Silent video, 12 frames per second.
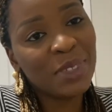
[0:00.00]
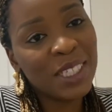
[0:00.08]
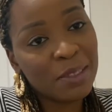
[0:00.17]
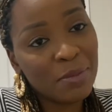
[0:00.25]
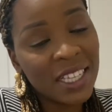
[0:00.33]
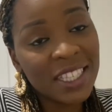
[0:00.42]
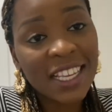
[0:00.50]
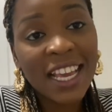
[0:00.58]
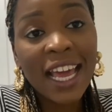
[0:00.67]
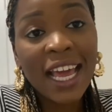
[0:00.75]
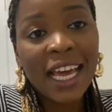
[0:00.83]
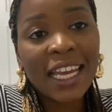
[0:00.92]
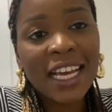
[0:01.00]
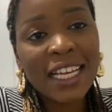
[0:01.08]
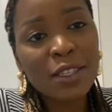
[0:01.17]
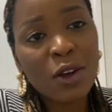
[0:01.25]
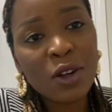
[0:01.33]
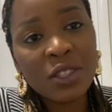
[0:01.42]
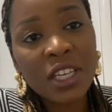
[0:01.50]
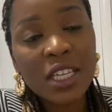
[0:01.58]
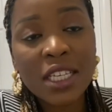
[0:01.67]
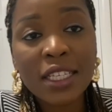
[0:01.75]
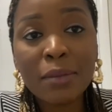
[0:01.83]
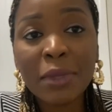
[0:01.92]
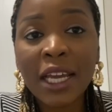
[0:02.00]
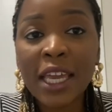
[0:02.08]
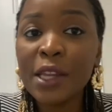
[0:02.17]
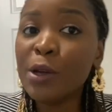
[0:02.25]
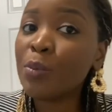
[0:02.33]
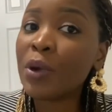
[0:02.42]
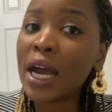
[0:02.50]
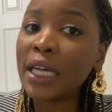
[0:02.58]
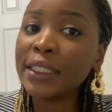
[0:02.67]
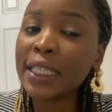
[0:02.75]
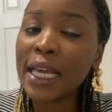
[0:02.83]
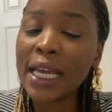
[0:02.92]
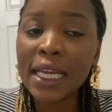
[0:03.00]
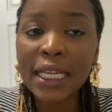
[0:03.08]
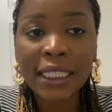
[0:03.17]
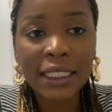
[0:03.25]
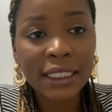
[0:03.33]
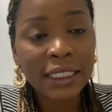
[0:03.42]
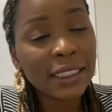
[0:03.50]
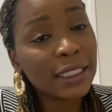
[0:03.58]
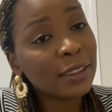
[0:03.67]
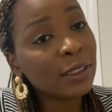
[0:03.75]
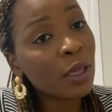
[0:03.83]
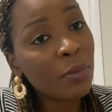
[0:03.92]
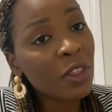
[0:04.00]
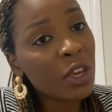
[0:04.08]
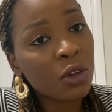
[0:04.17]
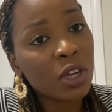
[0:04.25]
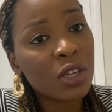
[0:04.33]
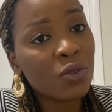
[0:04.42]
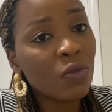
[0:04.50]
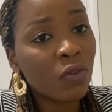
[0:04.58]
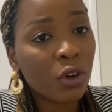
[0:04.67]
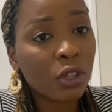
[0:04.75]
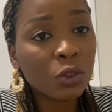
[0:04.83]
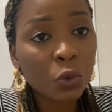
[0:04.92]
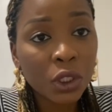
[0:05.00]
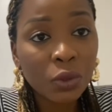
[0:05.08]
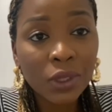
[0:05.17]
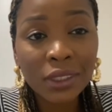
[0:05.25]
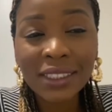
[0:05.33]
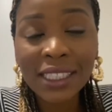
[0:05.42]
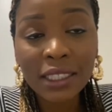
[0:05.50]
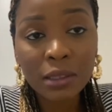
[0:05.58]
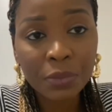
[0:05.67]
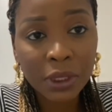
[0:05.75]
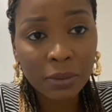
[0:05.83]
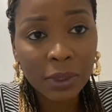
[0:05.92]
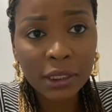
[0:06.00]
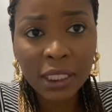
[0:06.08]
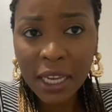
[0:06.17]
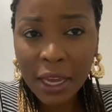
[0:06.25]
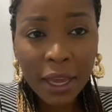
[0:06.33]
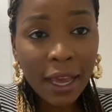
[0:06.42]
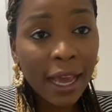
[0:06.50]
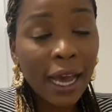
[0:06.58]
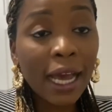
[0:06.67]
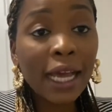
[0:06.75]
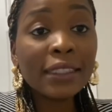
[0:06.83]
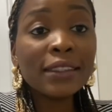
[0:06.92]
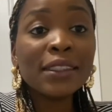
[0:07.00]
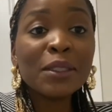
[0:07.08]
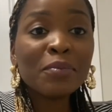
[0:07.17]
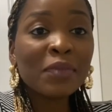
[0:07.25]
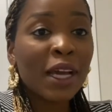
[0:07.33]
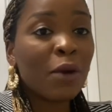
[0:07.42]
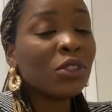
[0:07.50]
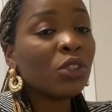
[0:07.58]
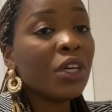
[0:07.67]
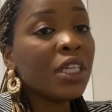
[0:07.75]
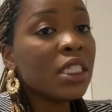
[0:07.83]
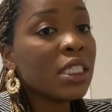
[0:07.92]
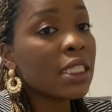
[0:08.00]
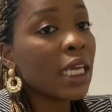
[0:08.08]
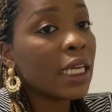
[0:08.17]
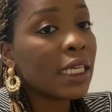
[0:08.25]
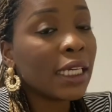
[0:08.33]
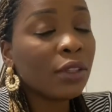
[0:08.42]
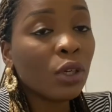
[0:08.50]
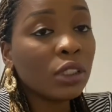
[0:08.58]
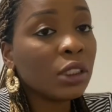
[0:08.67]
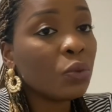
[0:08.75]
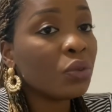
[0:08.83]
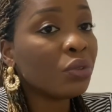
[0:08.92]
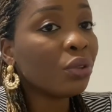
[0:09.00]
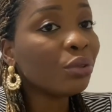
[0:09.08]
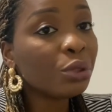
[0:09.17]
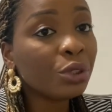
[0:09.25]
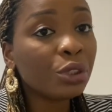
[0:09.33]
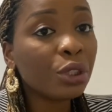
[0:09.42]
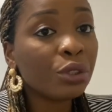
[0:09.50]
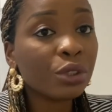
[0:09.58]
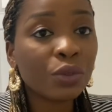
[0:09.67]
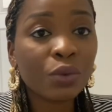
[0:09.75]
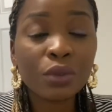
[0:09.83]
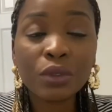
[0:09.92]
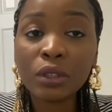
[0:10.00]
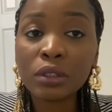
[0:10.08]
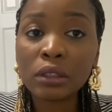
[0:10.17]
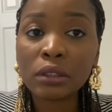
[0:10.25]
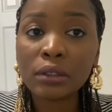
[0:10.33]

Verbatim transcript: basement and i had to call the agent i'm like hello brad can is there something you can do for us we don't want to take basement and i was already scared i thought it will not change it will not